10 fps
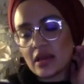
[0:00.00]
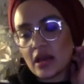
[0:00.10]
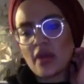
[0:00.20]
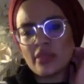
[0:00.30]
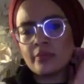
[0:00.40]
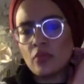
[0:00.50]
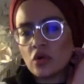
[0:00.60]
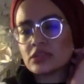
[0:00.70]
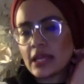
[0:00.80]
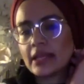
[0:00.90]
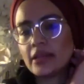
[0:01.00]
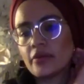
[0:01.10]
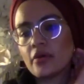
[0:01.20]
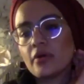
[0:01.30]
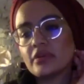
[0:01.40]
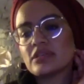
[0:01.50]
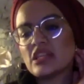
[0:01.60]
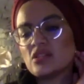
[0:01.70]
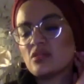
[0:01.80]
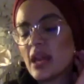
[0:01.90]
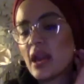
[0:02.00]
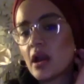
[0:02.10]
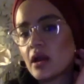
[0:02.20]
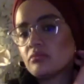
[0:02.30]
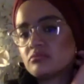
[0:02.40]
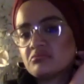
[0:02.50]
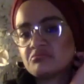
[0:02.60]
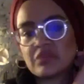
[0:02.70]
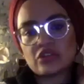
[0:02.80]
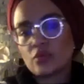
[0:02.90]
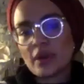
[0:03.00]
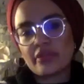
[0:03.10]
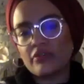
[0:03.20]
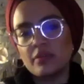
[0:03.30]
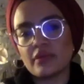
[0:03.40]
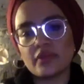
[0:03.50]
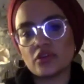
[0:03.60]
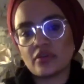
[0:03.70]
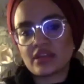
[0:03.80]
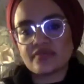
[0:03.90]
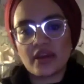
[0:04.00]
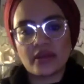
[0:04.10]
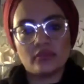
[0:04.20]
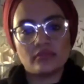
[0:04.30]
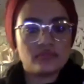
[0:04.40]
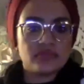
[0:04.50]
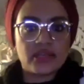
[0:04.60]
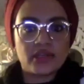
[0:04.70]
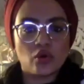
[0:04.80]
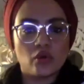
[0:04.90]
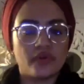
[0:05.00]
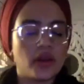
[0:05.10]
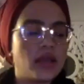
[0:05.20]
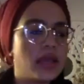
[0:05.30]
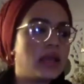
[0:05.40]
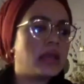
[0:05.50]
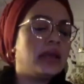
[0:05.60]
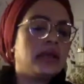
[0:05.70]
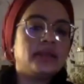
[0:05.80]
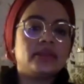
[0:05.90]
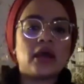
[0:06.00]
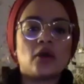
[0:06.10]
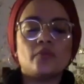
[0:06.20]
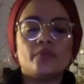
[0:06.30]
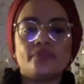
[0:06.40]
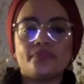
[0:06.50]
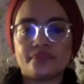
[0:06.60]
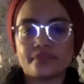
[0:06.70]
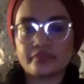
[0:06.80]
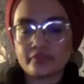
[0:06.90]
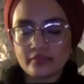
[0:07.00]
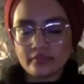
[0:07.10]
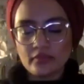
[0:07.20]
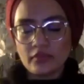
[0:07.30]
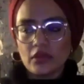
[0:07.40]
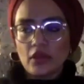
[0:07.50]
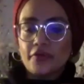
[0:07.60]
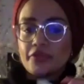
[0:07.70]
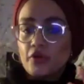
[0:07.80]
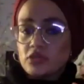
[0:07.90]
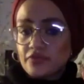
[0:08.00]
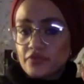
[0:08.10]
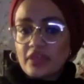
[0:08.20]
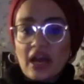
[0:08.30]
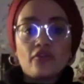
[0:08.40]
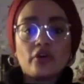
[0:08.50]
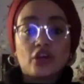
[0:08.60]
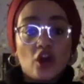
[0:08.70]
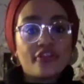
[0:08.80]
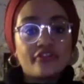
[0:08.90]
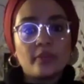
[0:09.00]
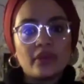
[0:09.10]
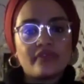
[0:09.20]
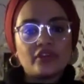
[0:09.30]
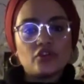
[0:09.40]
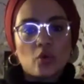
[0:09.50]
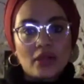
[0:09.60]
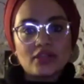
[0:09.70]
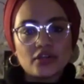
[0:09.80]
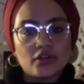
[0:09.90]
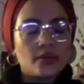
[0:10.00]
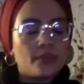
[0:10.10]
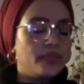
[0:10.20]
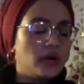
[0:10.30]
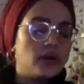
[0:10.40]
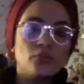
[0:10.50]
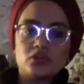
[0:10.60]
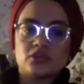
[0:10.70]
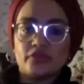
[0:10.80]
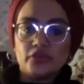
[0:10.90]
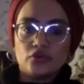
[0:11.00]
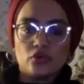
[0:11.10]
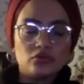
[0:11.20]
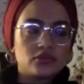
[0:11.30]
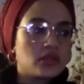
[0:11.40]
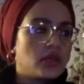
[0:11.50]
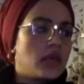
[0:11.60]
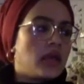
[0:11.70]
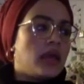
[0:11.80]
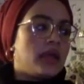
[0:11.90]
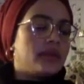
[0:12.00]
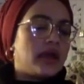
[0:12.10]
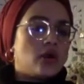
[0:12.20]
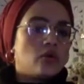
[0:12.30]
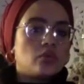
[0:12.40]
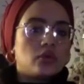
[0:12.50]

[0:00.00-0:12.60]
And then most likely or not, they'll say to you, yeah, I don't mind 3-minute video, that's fine. Send it over. Now, for those of you that have already got a 3-minute video, well done. But most of you don't. Now,